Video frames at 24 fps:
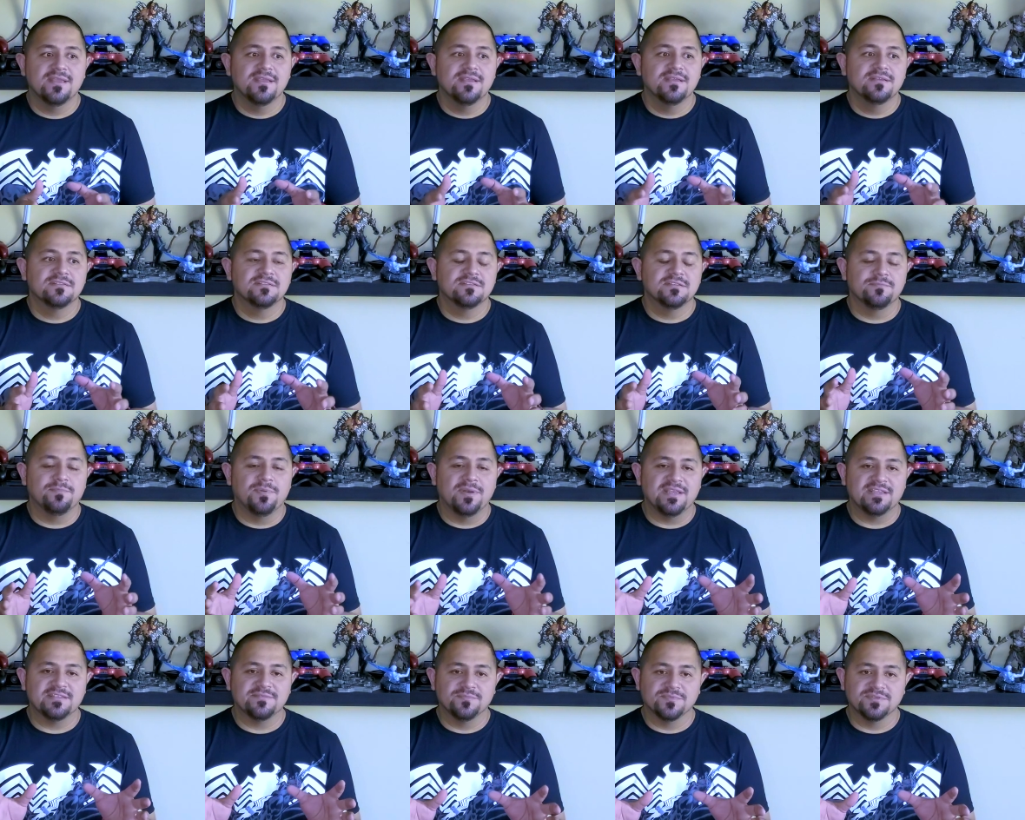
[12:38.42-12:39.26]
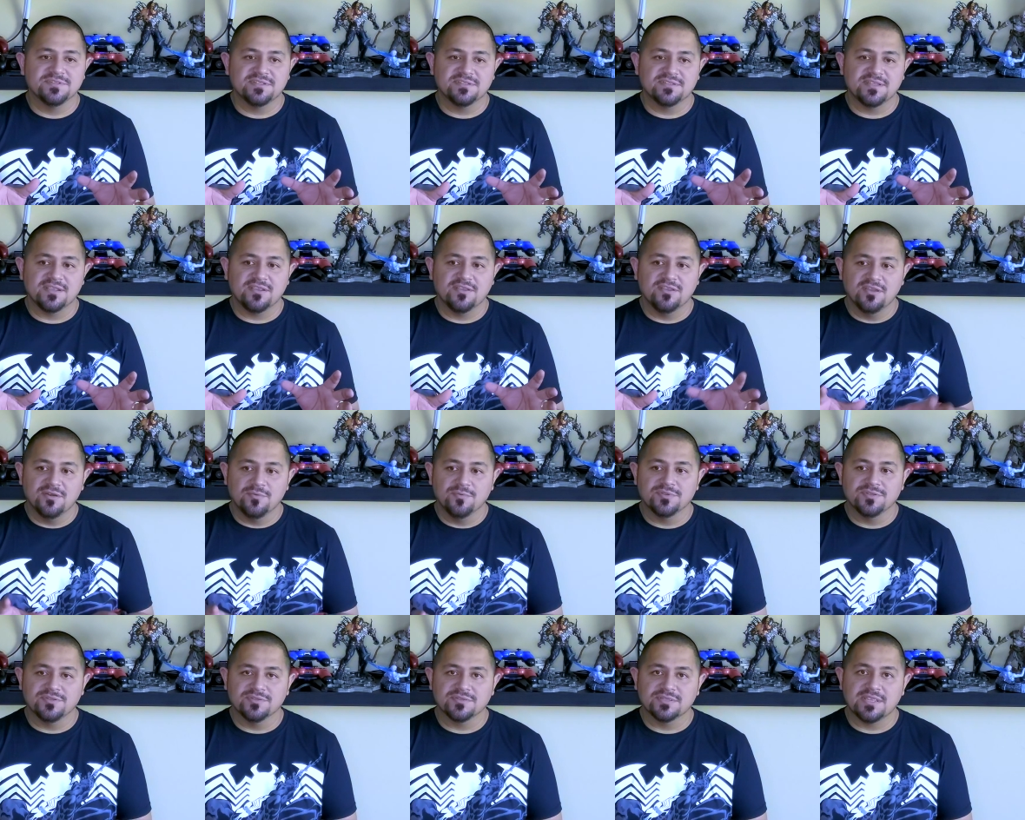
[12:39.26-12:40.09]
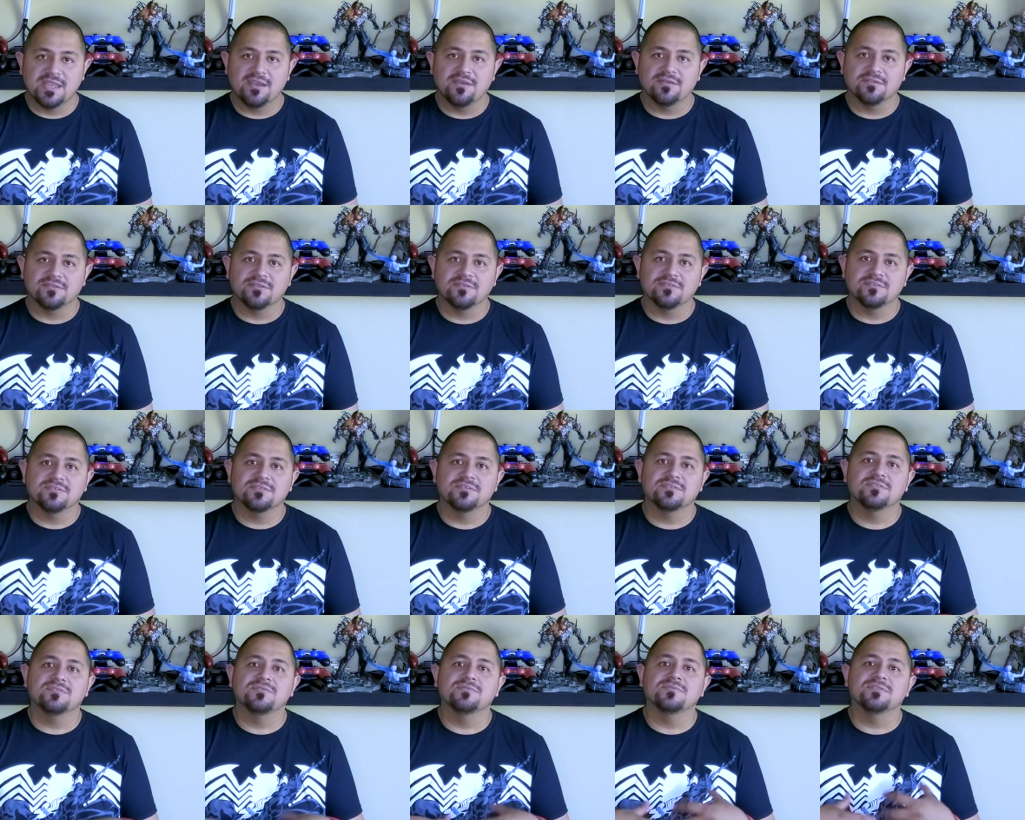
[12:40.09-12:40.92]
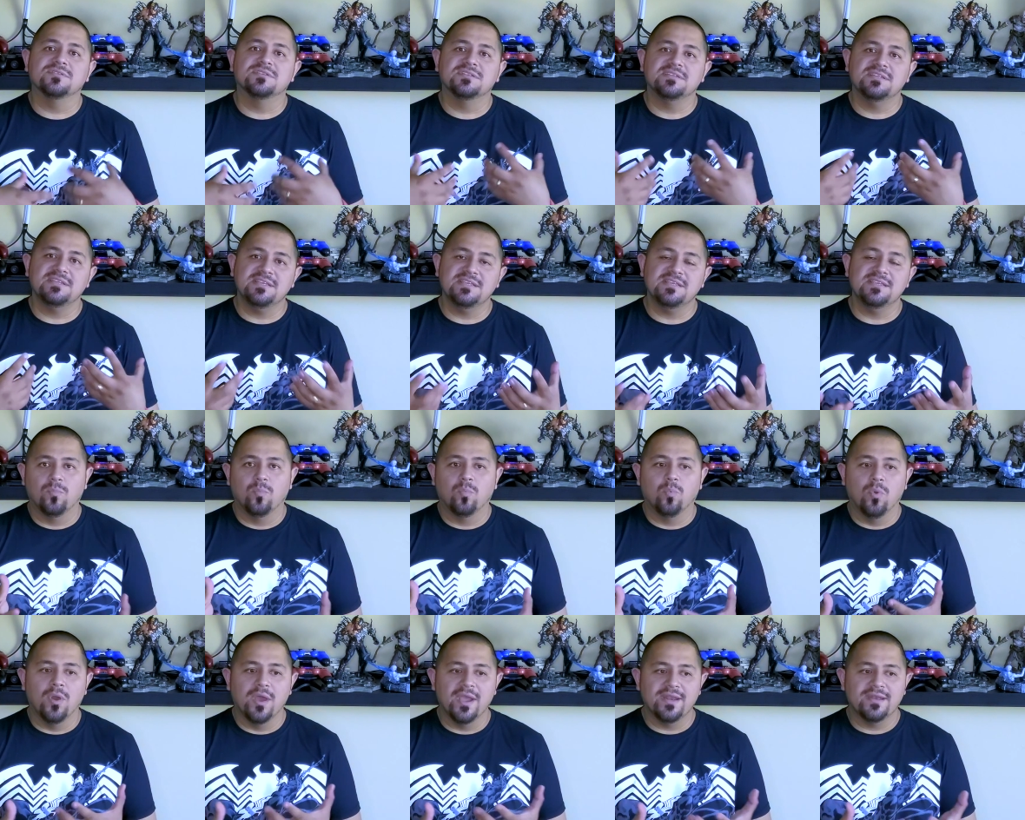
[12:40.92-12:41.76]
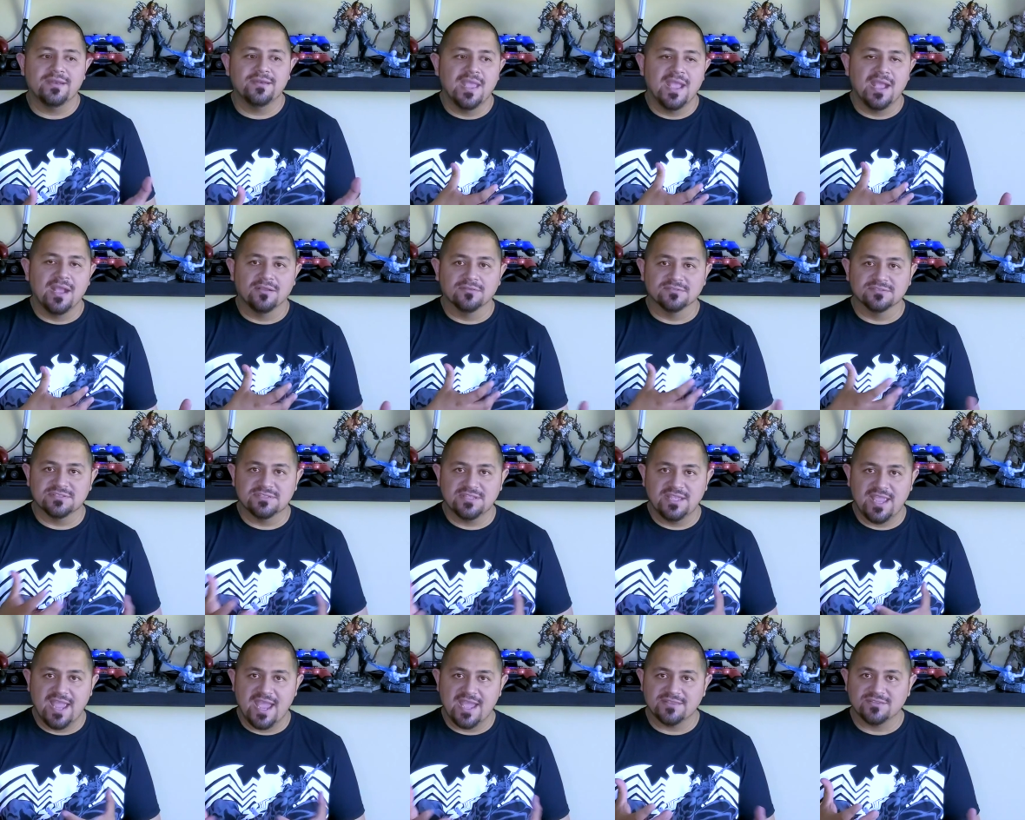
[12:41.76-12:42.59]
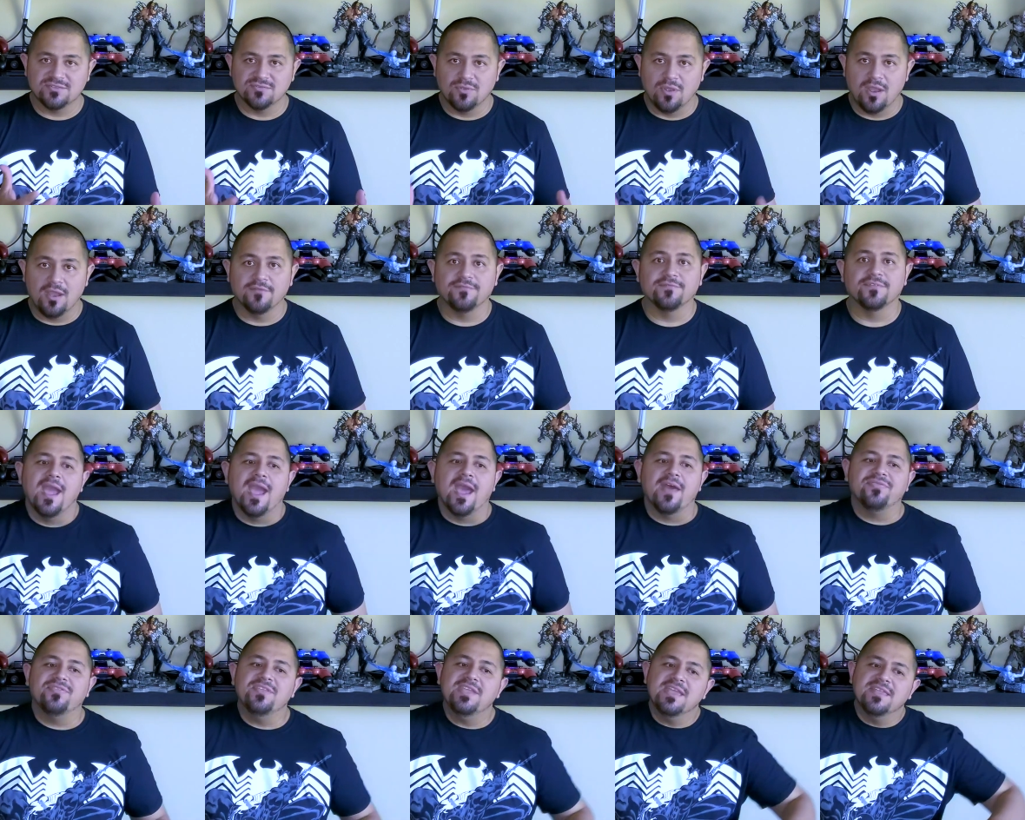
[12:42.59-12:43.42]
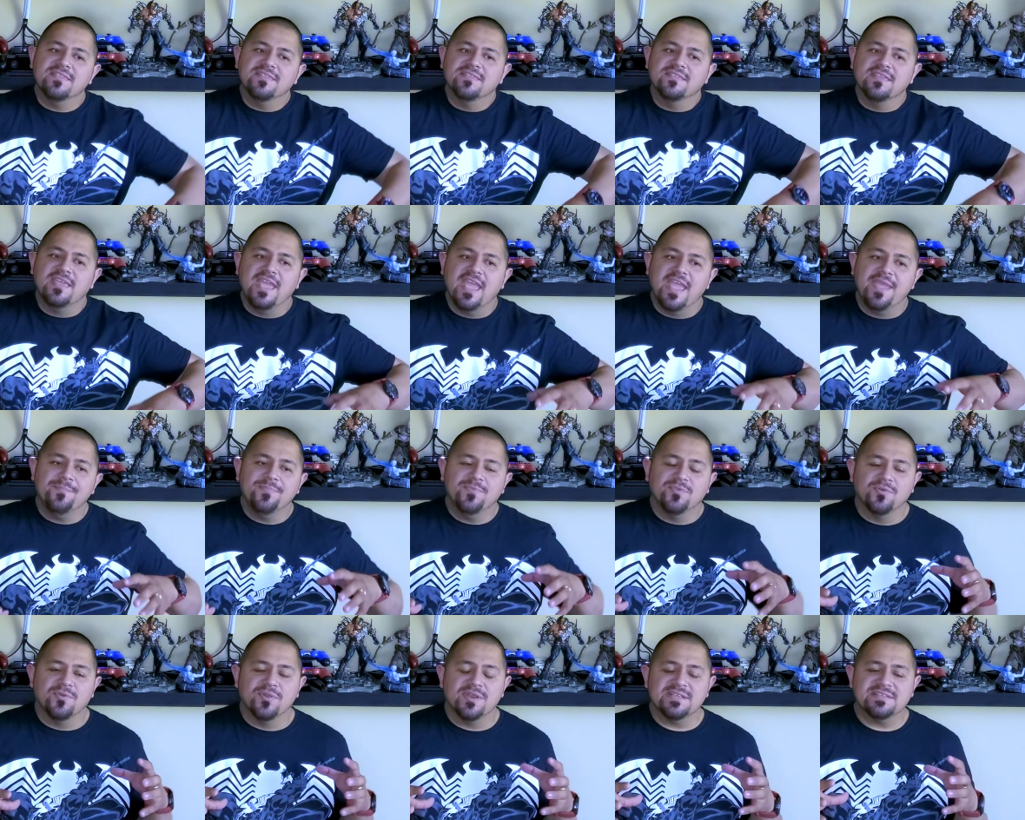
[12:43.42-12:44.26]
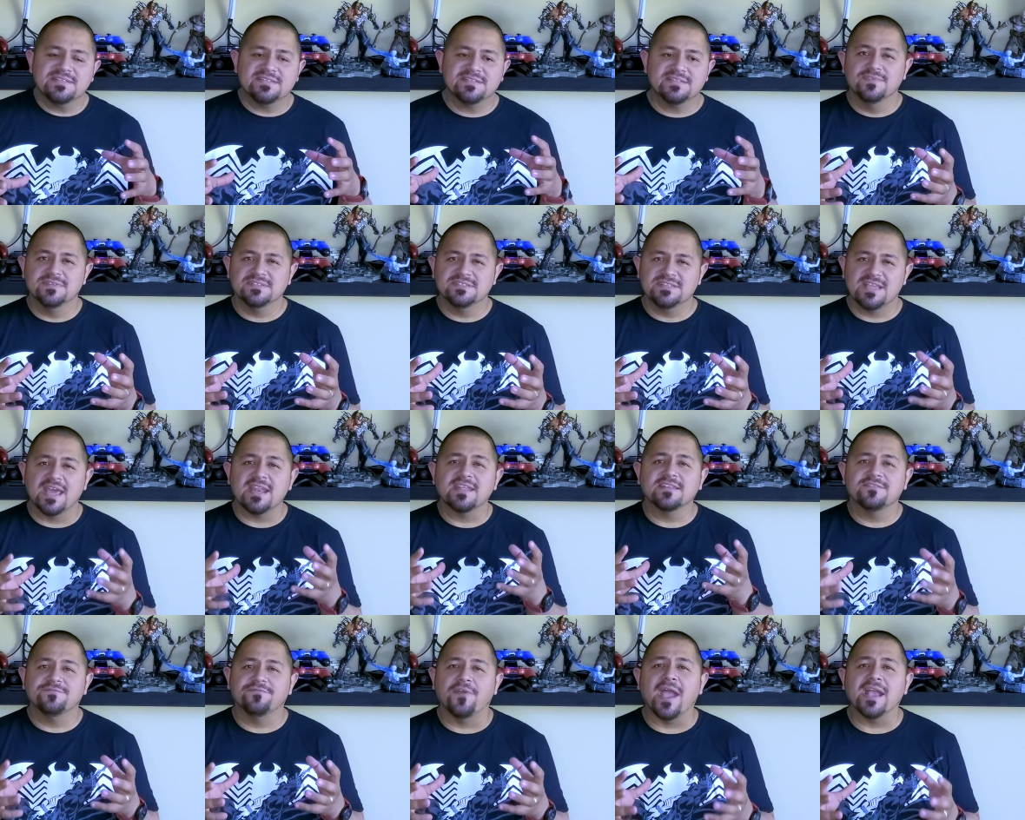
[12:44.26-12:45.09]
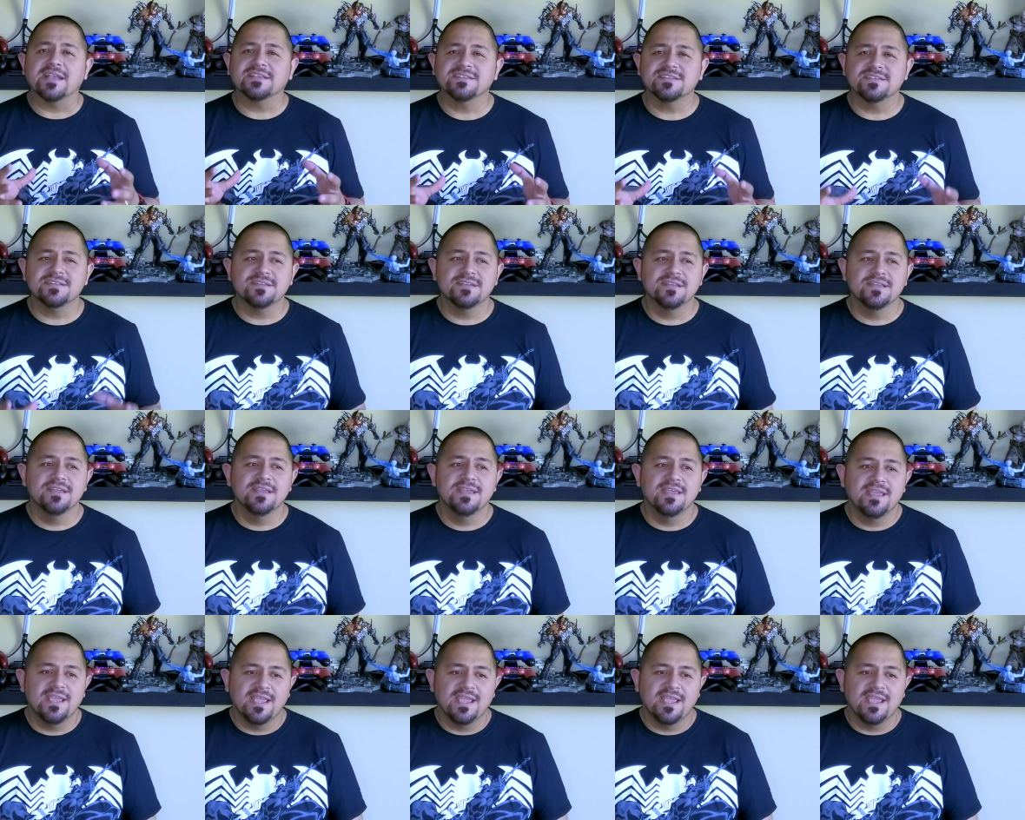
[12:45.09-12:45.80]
to play as much as I could with those characters to see what else they had to offer. At the end of the game, there is satisfaction.